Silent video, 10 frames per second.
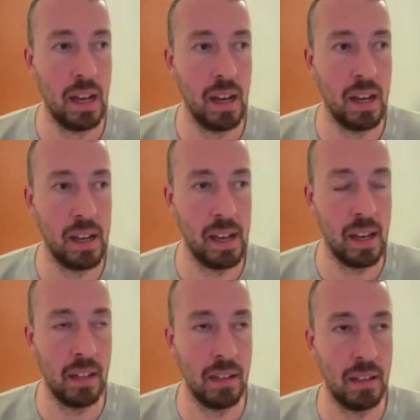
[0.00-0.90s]

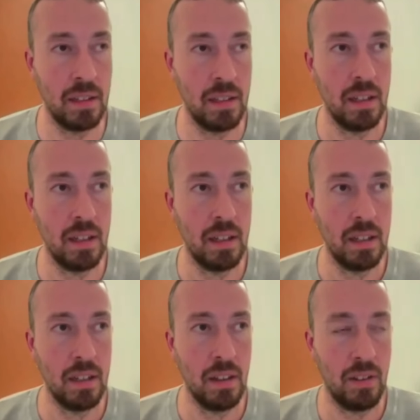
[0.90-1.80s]
And
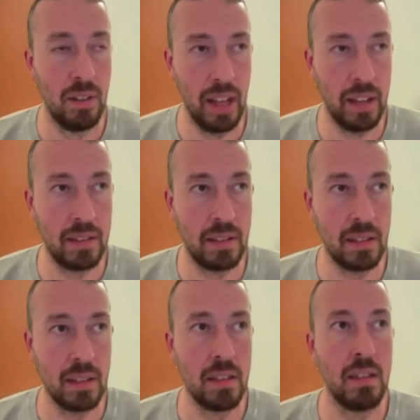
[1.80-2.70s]
that
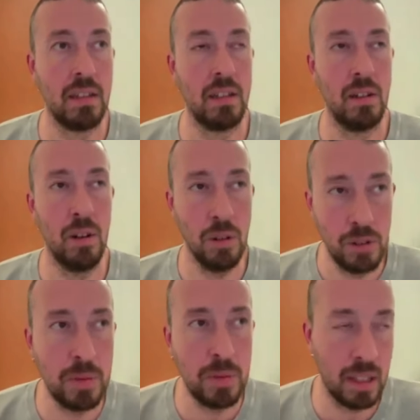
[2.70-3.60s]

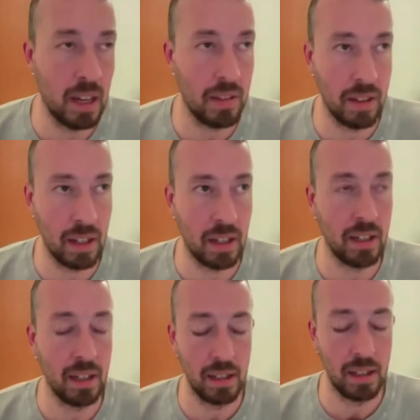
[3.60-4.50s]
ultimately, I think,
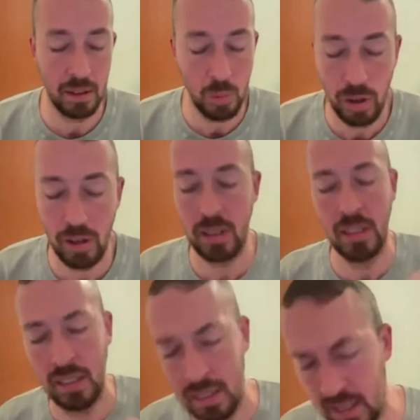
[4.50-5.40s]
whereas in
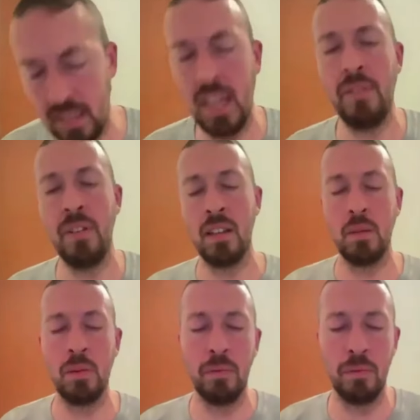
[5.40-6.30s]
67, I
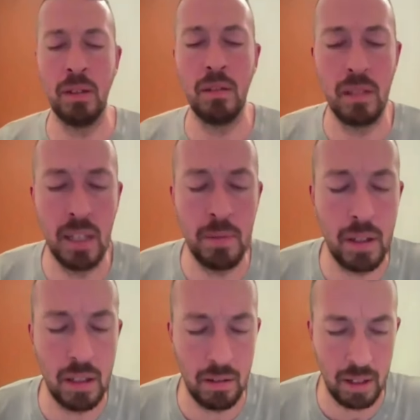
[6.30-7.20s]
think we
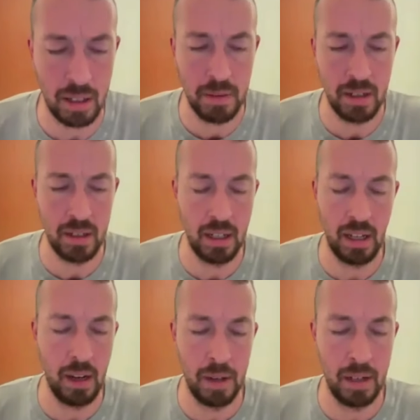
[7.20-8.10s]
typically think
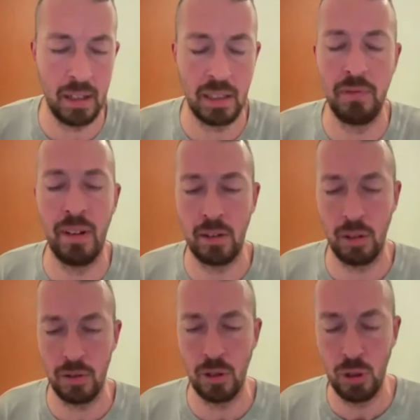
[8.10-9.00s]
about its effect
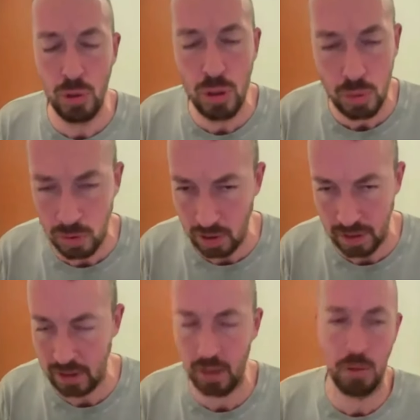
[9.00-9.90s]
on the Jewish world,
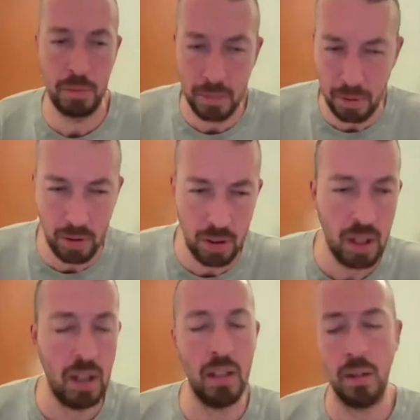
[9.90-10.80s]
that there were
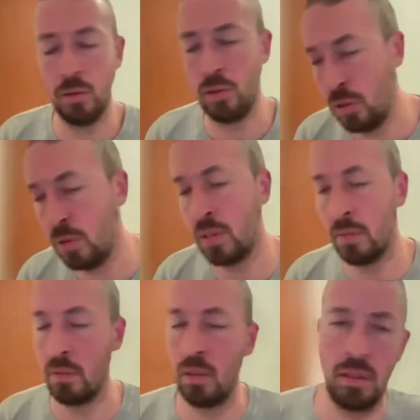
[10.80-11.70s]
Jews
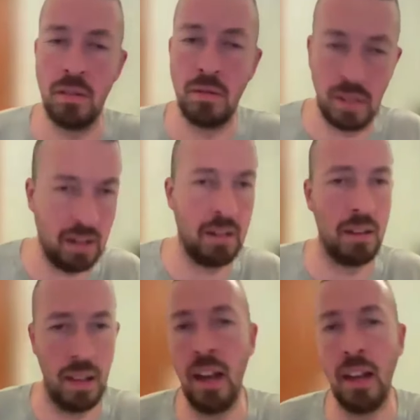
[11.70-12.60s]
in Brooklyn who cared a
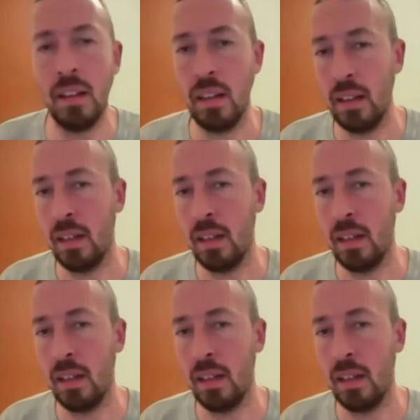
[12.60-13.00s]
lot